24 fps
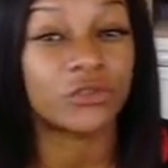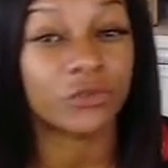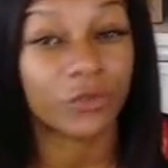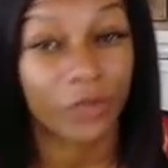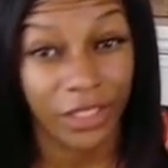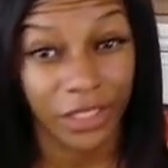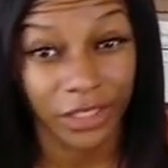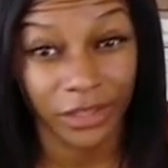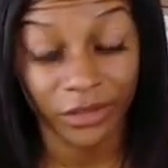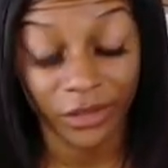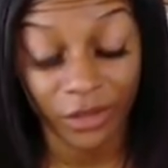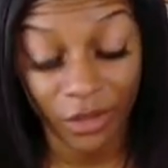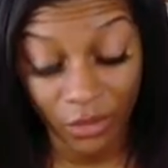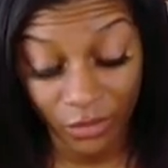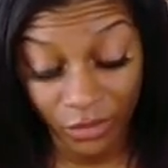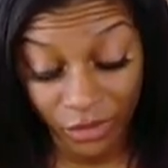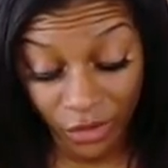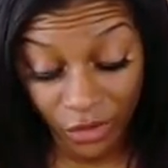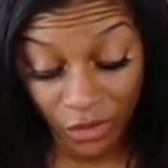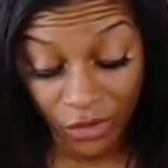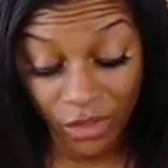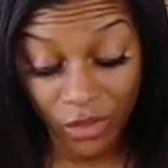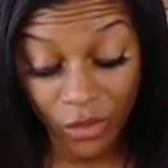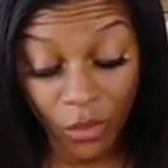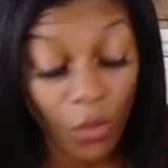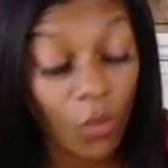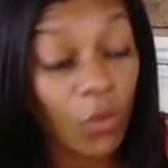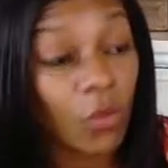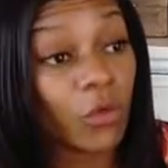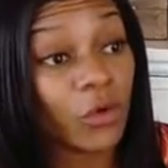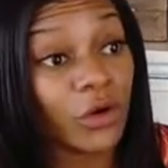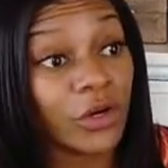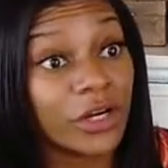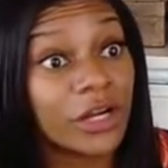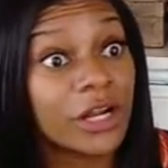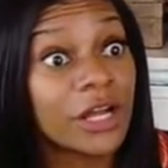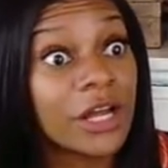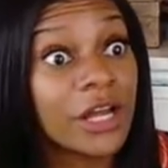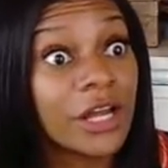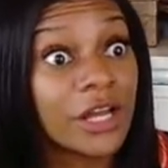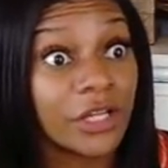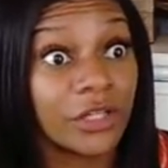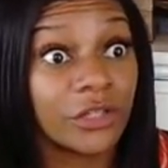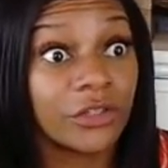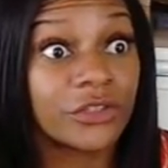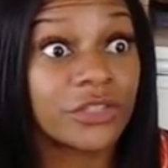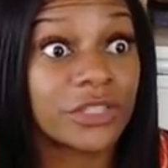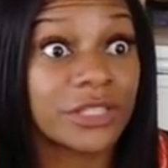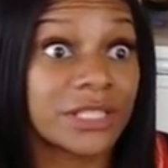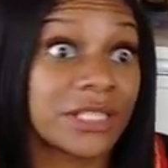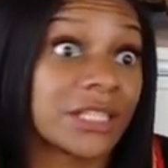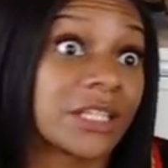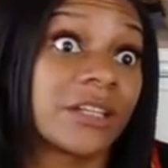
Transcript: drinking going on, or you're just